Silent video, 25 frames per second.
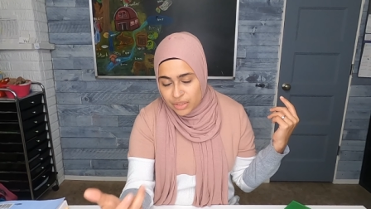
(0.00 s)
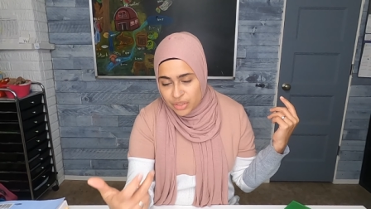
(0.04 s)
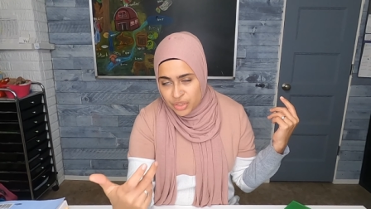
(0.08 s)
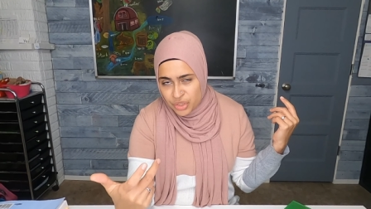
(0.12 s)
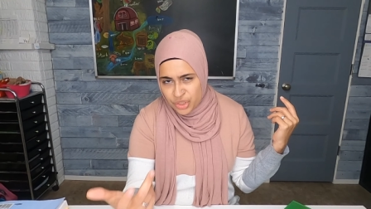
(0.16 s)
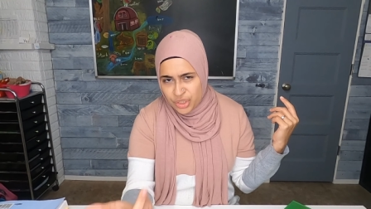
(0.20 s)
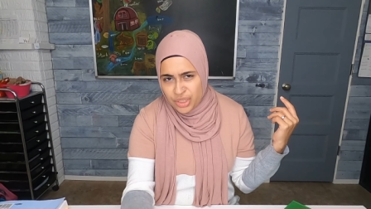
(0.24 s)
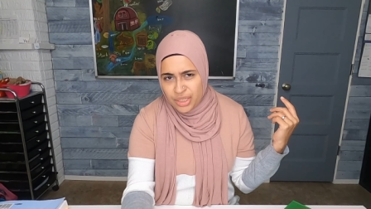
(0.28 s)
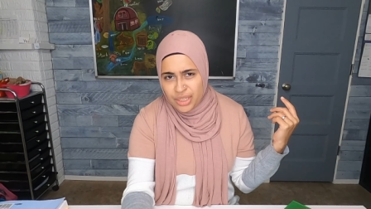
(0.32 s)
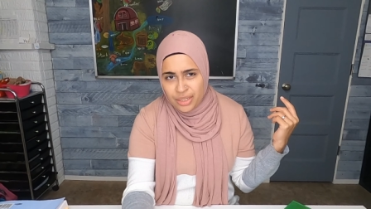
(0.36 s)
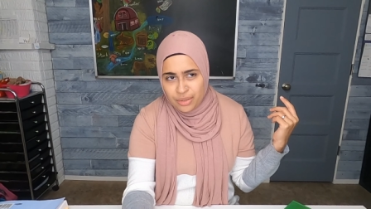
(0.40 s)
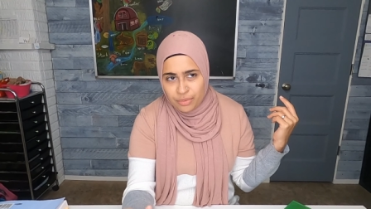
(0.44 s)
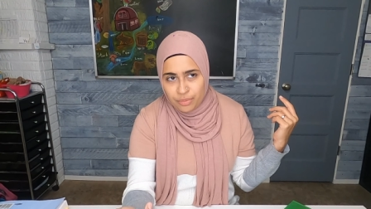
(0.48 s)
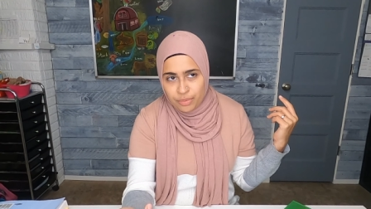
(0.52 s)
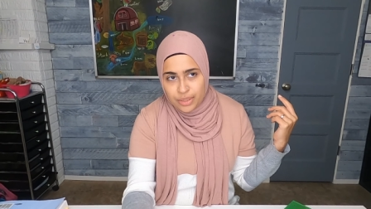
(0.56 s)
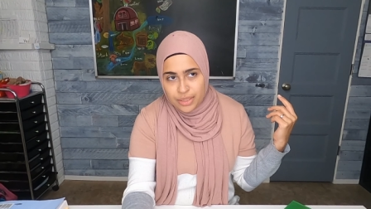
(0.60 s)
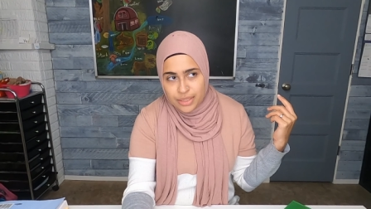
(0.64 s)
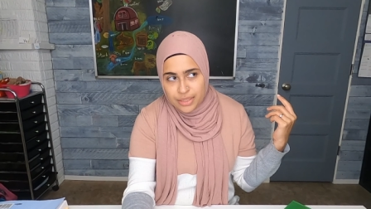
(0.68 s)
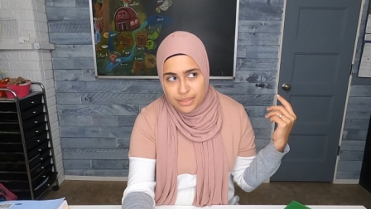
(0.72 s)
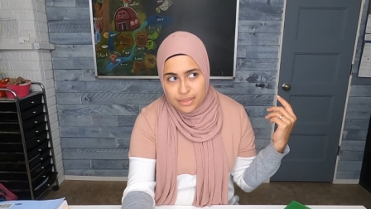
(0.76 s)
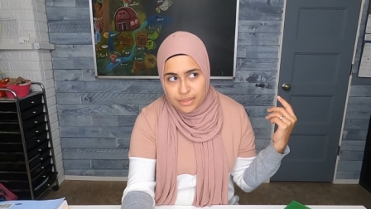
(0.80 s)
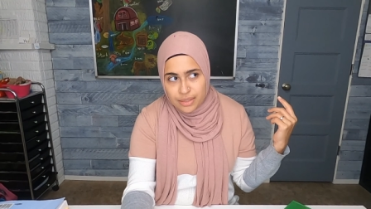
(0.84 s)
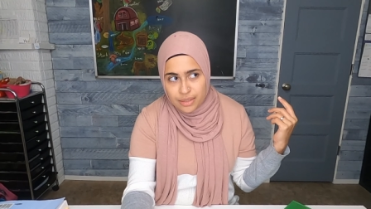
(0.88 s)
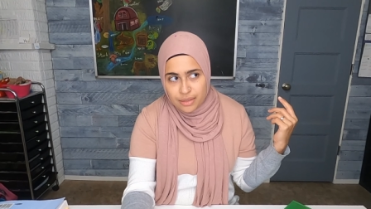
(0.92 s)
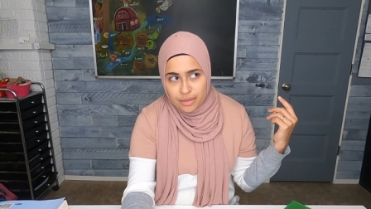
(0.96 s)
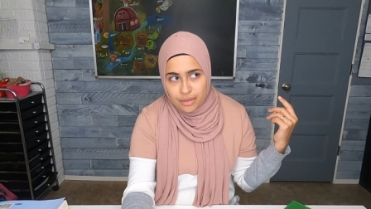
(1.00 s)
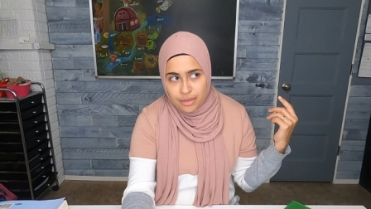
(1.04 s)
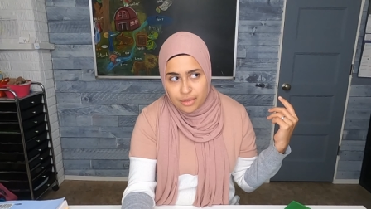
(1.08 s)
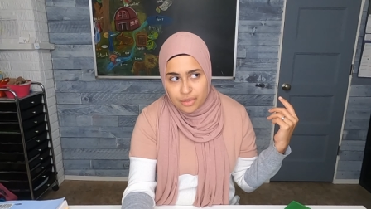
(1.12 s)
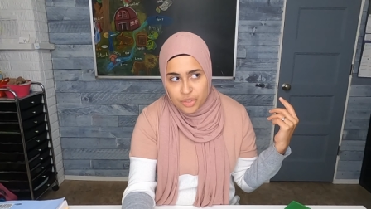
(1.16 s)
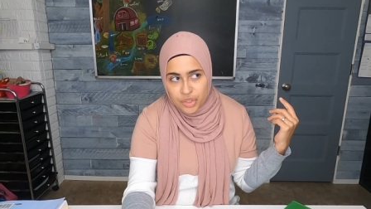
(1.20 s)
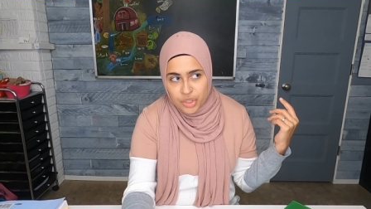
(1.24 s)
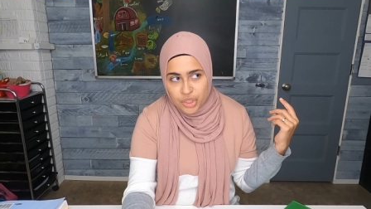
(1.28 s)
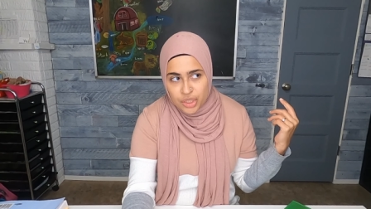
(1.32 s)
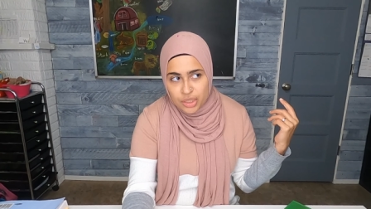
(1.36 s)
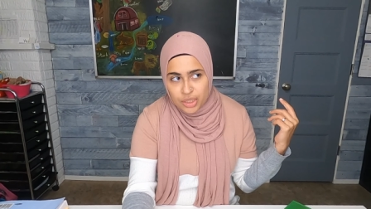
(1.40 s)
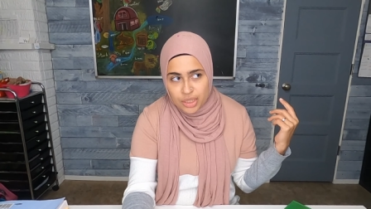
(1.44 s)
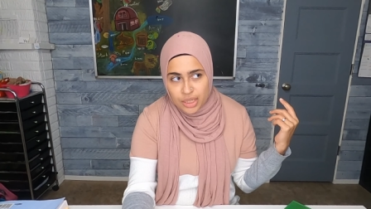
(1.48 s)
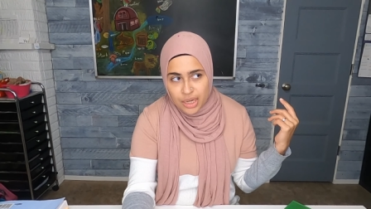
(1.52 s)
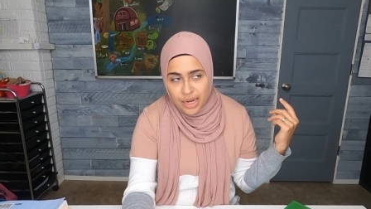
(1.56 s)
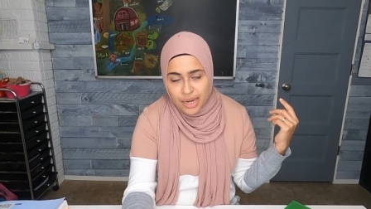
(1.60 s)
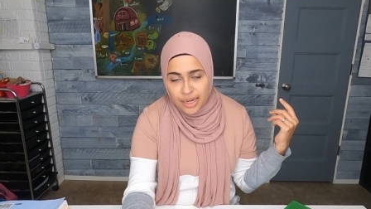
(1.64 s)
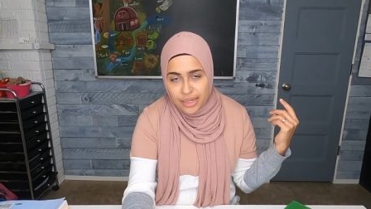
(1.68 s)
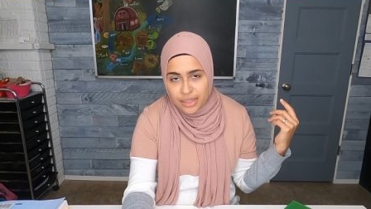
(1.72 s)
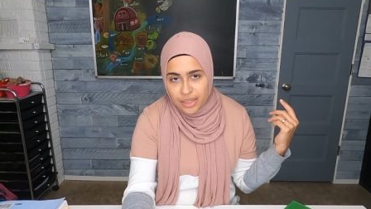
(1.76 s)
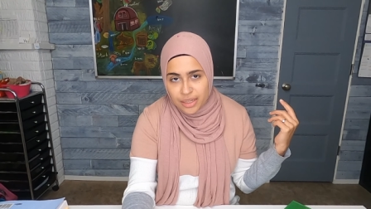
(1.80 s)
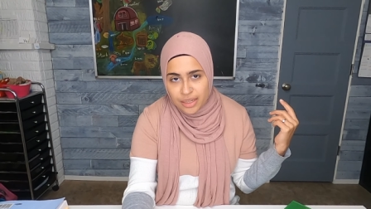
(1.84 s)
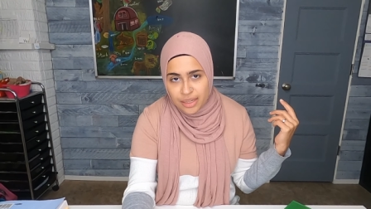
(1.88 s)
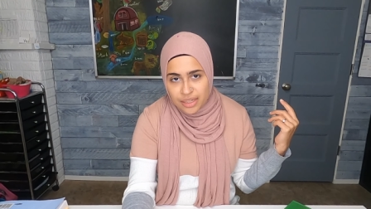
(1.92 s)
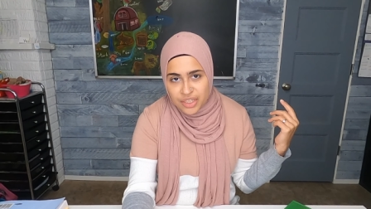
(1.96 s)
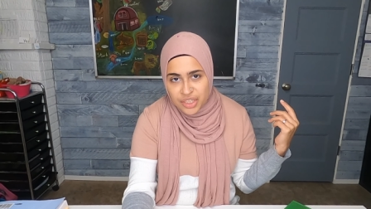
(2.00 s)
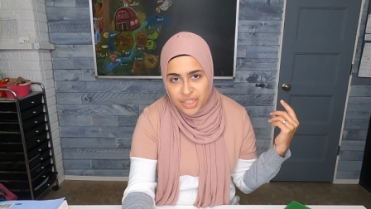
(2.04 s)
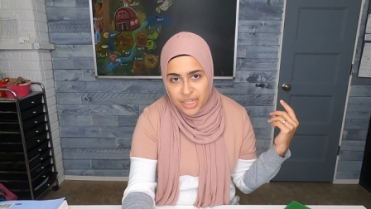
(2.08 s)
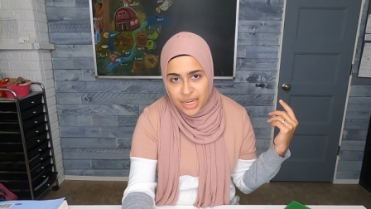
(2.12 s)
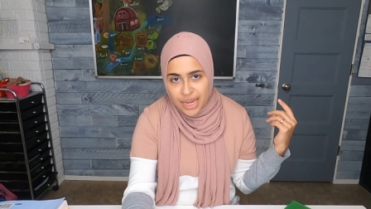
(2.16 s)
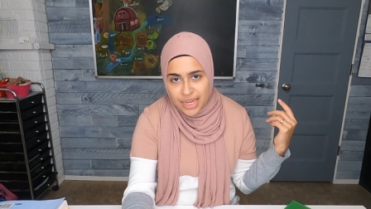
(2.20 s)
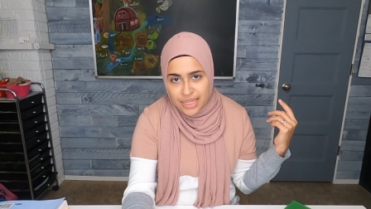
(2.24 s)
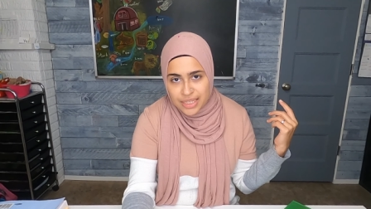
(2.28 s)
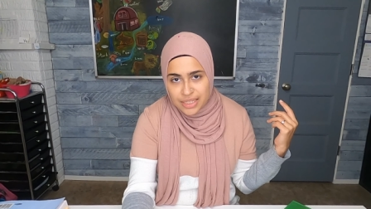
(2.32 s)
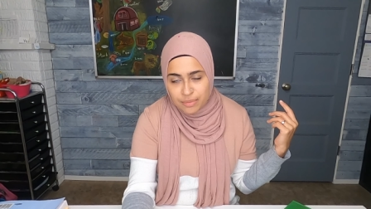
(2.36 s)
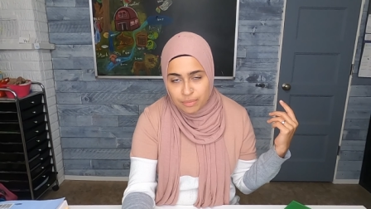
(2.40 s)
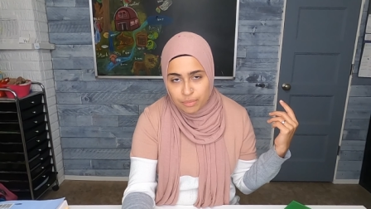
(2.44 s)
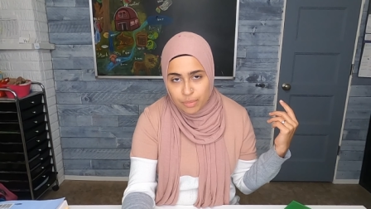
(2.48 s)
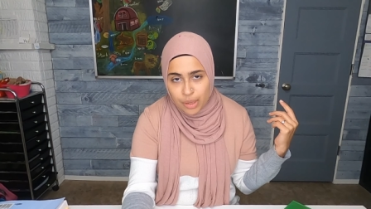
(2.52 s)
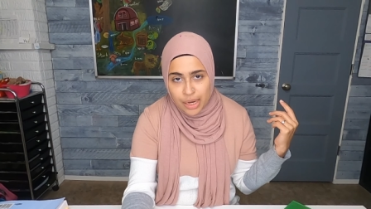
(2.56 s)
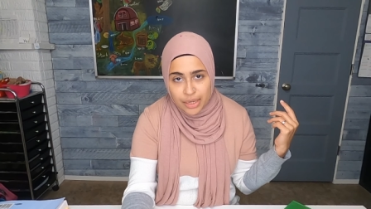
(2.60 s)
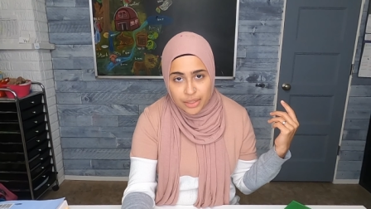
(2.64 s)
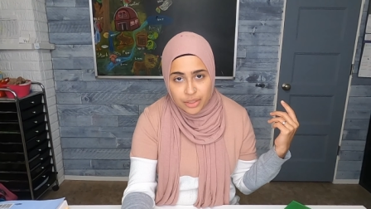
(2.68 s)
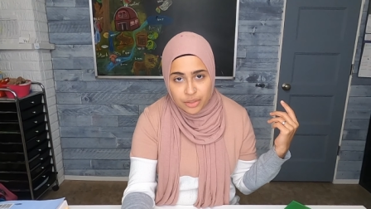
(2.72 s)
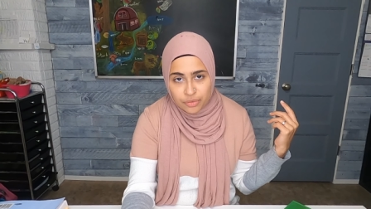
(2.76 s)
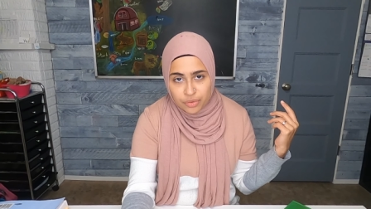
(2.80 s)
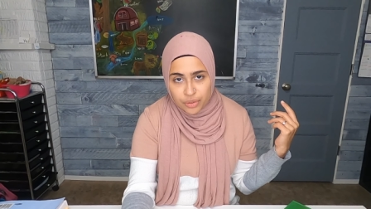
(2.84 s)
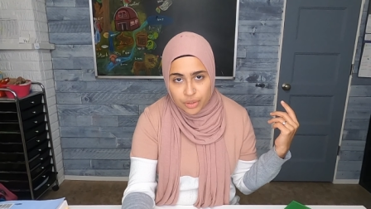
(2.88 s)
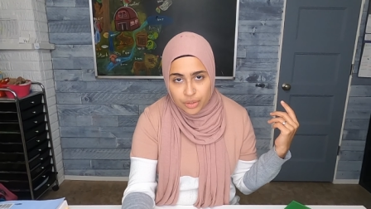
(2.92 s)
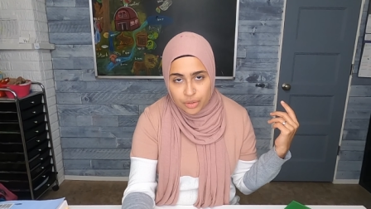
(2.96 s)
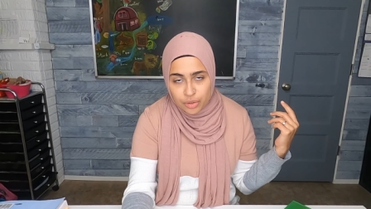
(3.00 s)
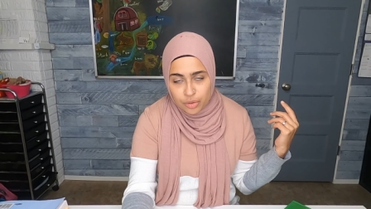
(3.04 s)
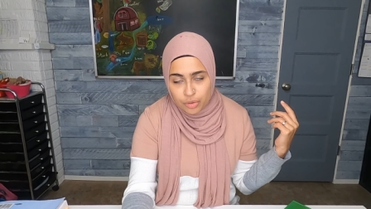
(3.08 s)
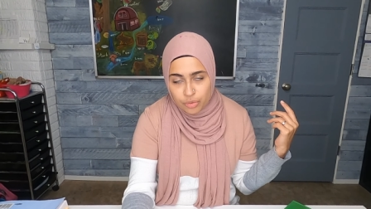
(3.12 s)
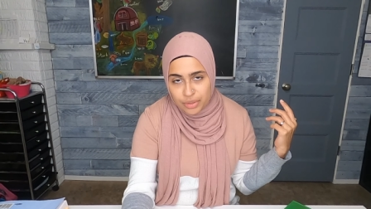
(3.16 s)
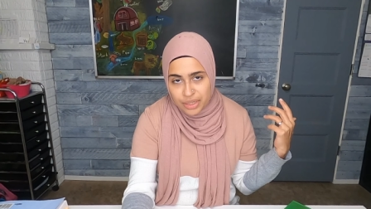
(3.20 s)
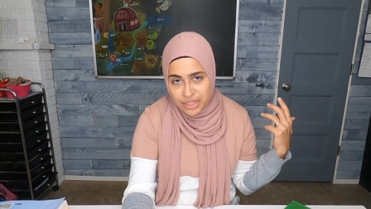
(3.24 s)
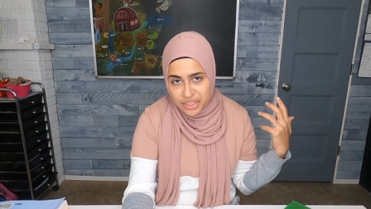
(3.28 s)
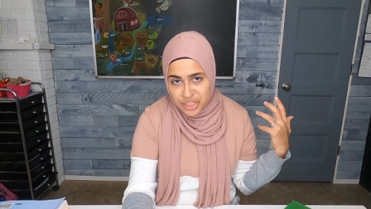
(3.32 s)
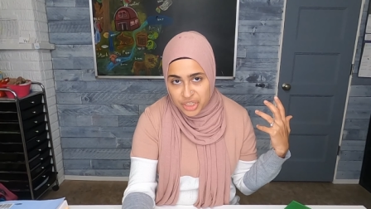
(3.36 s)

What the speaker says: she has a mind of her own,